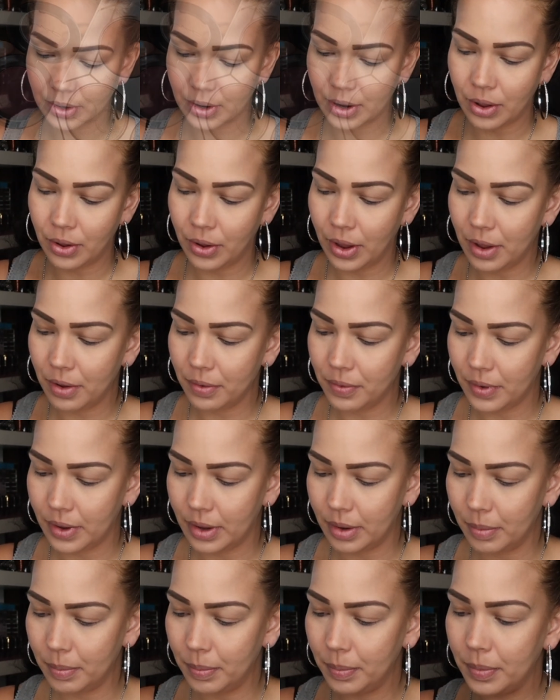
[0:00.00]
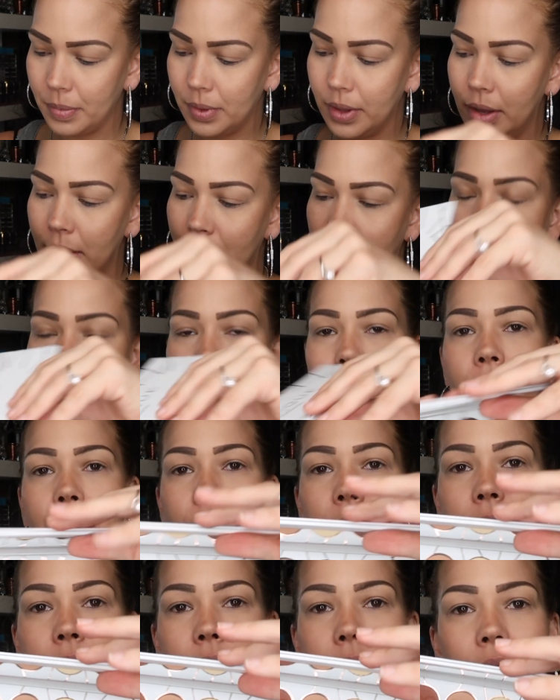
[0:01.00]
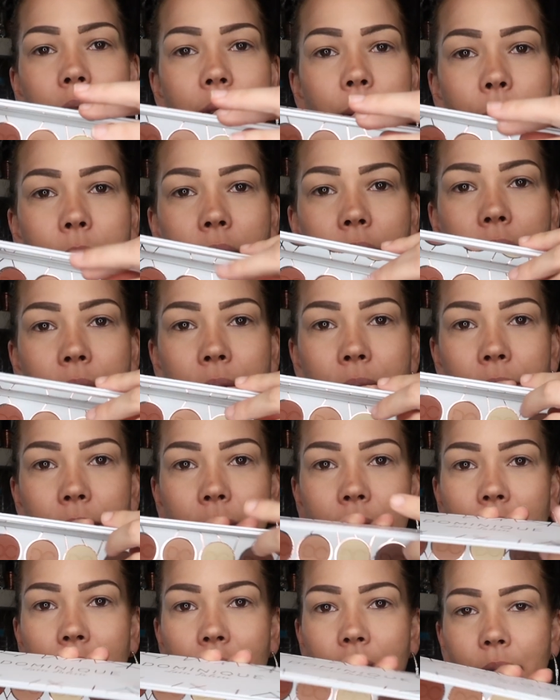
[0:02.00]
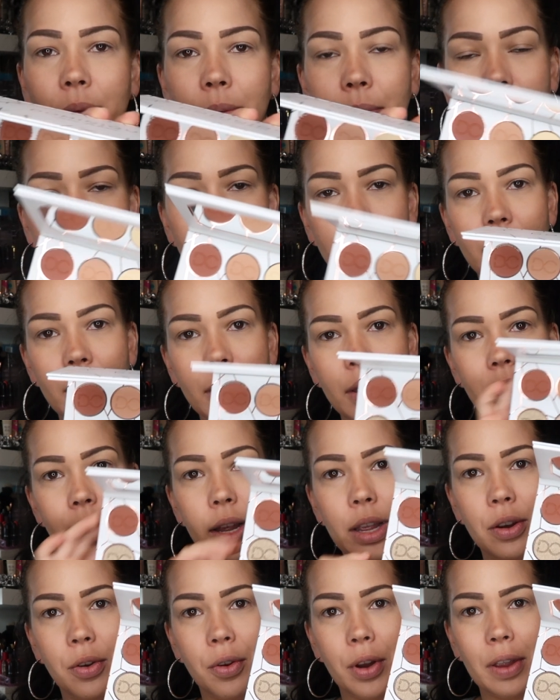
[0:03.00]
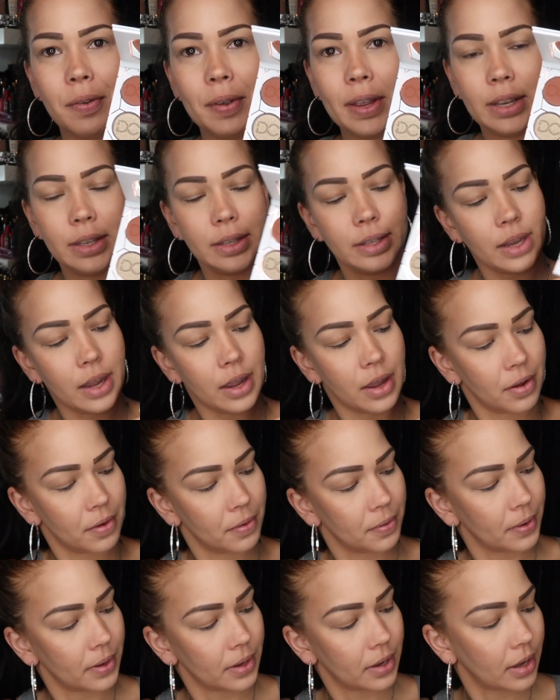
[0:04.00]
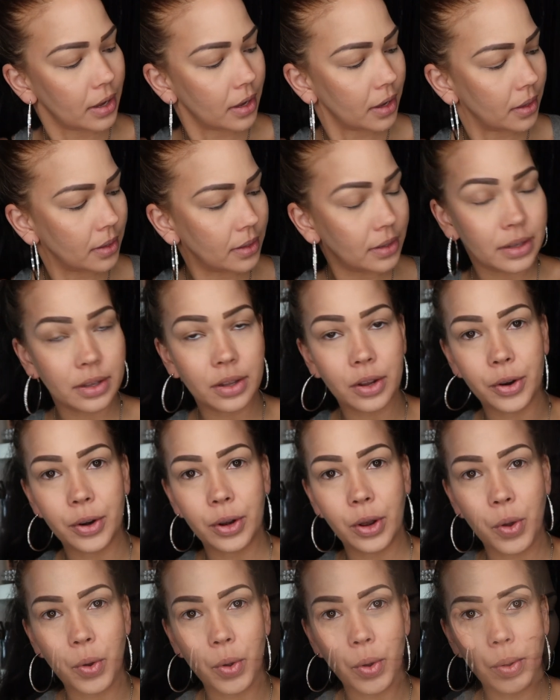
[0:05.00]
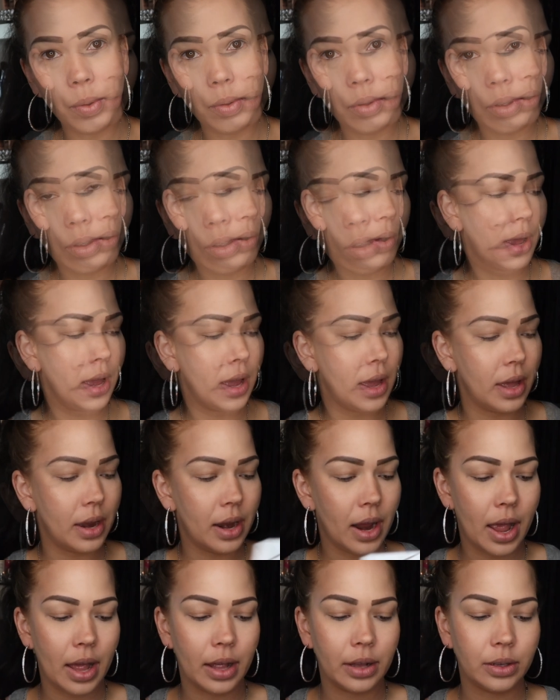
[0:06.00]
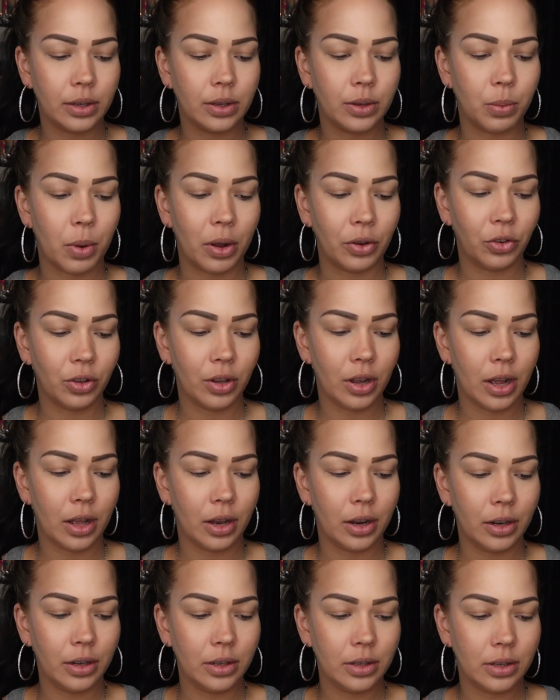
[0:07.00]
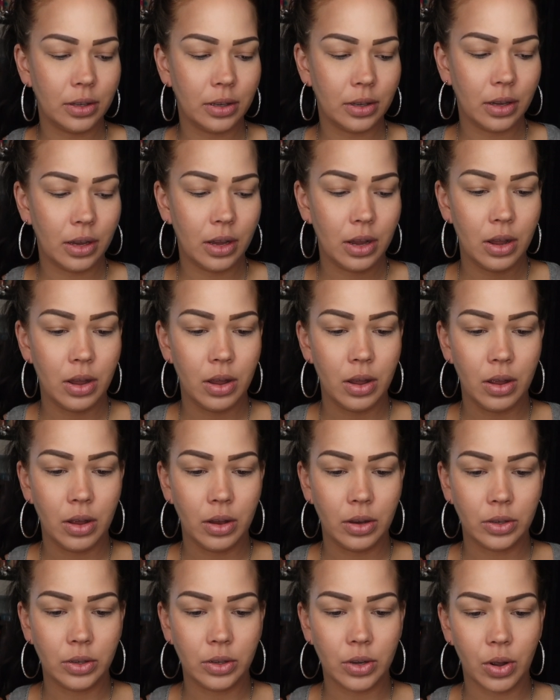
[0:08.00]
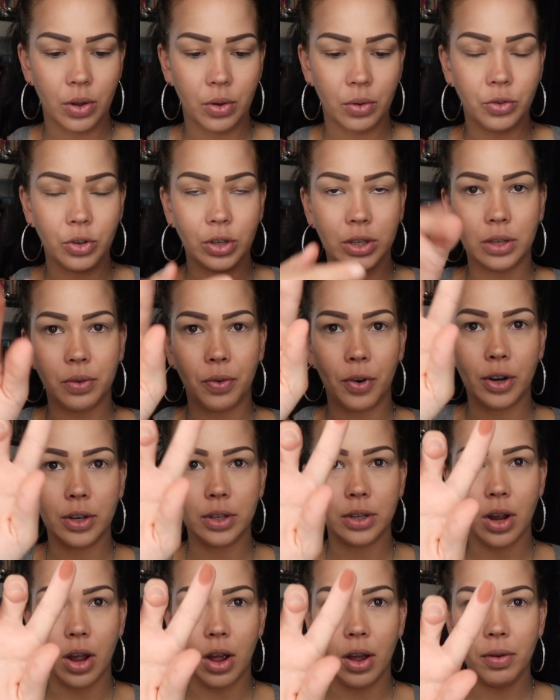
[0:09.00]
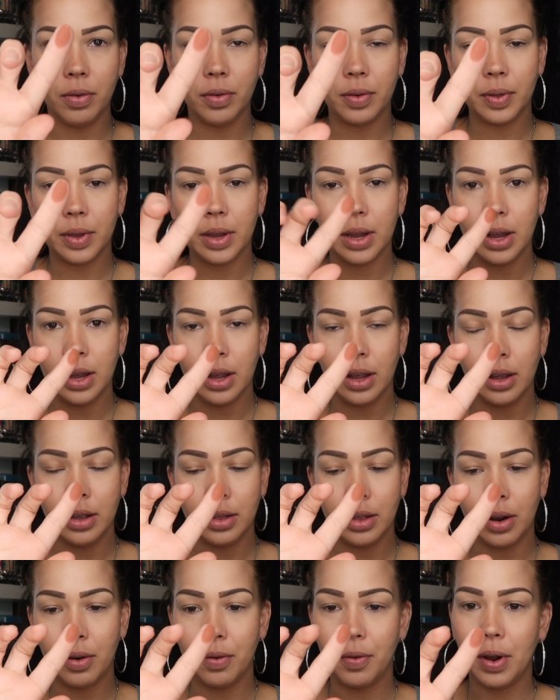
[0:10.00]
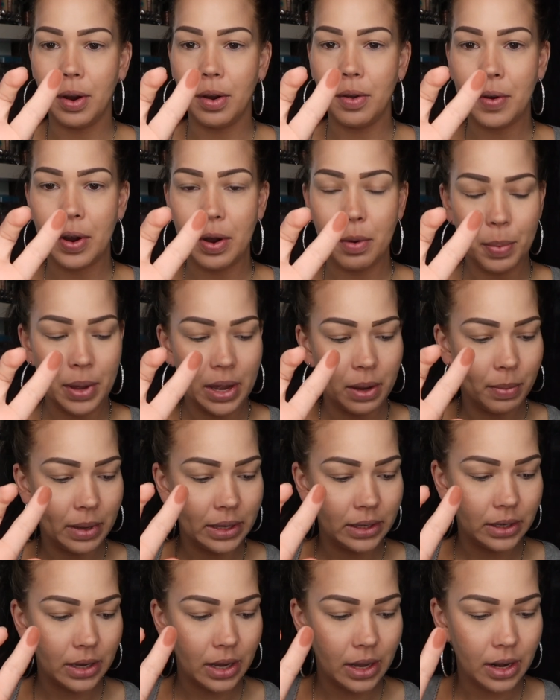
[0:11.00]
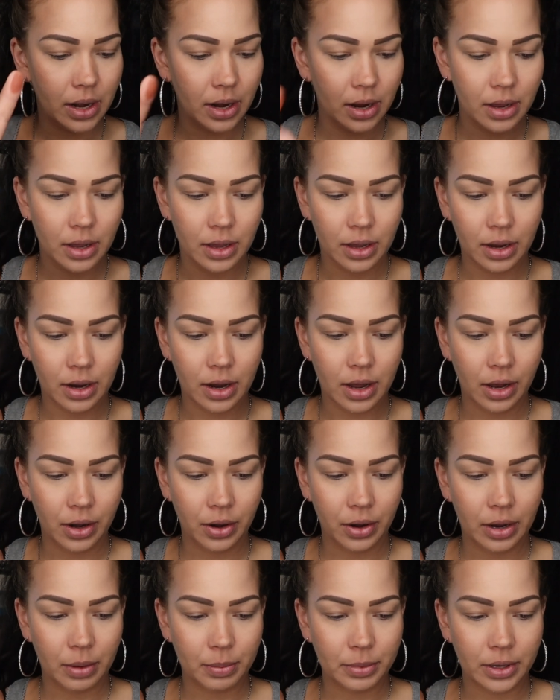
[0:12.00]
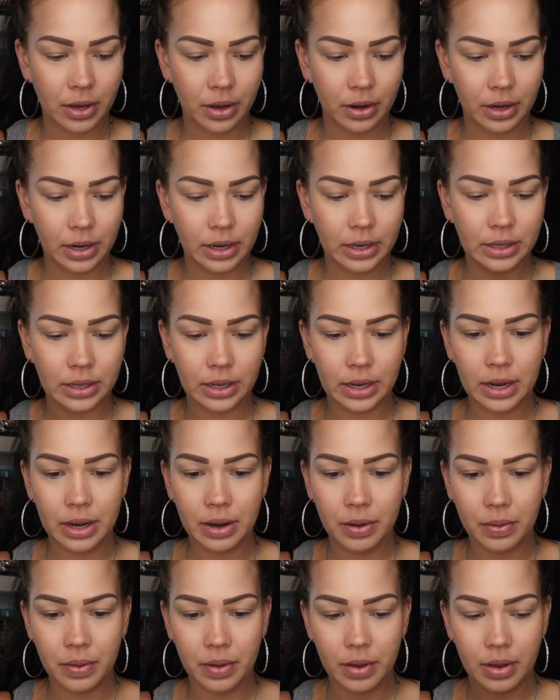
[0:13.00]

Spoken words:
they all have they have like the engravings of her logo. I'm gonna go ahead and swatch the colors. So just first off, they're very pigmented. Color comes out easily.